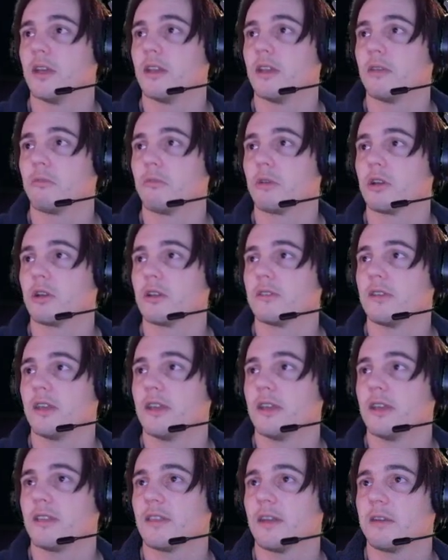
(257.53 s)
and then we're going to
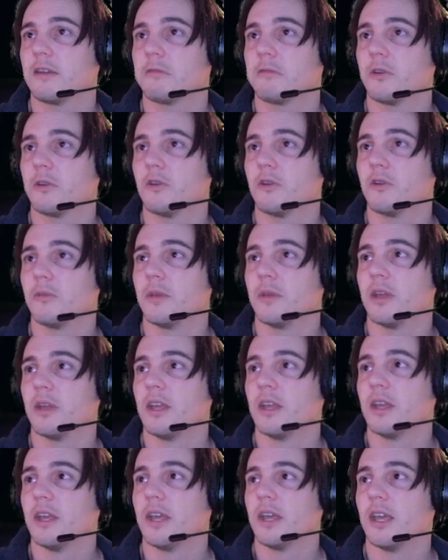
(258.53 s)
take that room
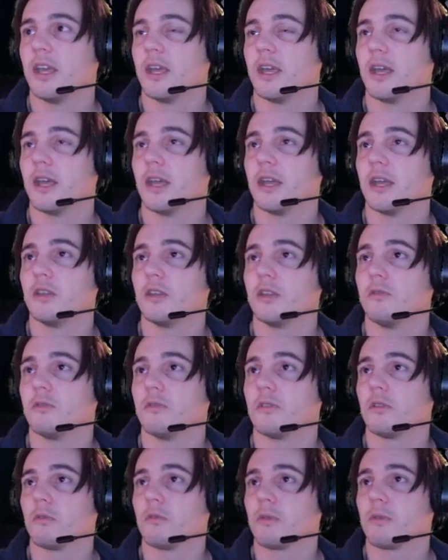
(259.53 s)
and
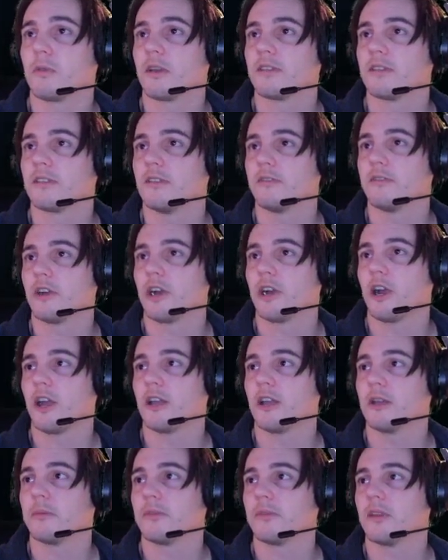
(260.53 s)
use the rest of our
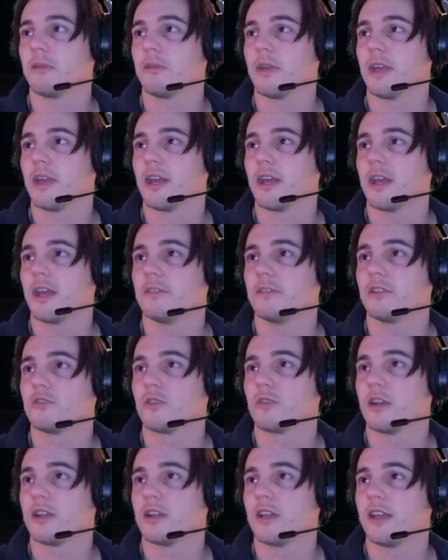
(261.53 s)
items that we have to
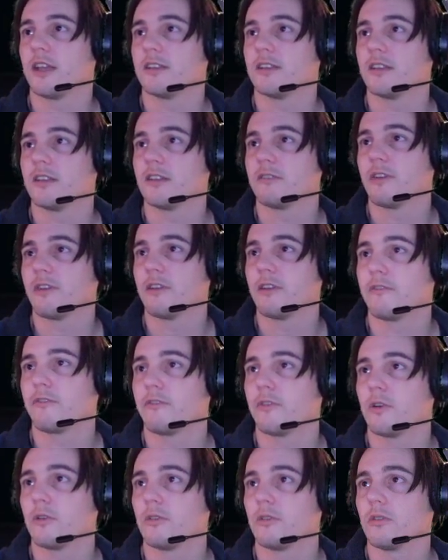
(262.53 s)
try to identify
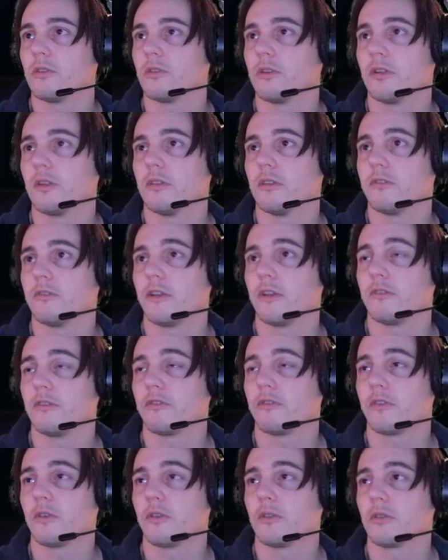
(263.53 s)
further and find
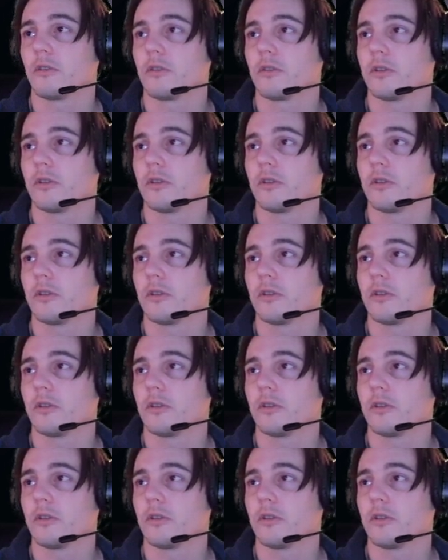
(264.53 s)
further